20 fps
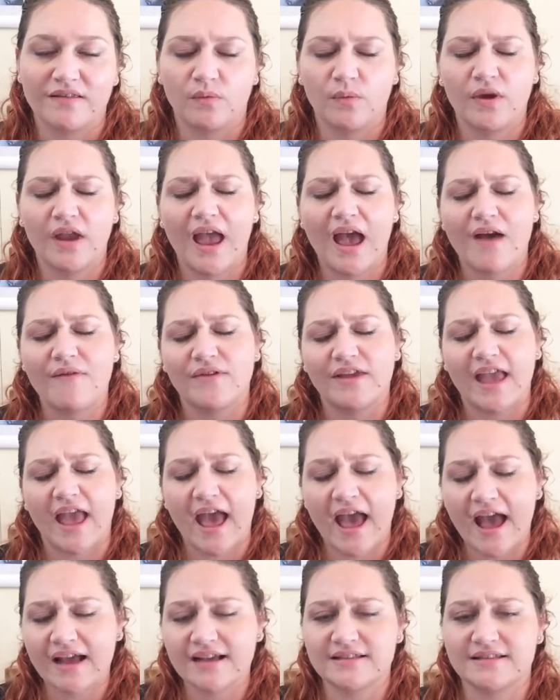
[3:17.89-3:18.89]
and we're having
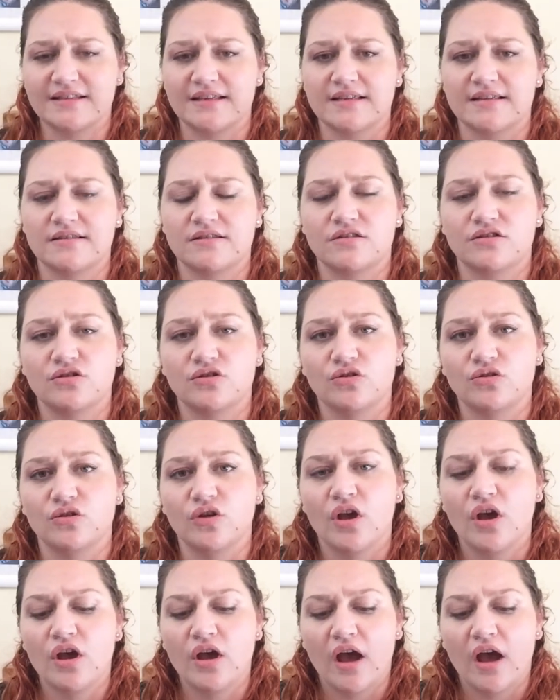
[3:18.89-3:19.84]
access to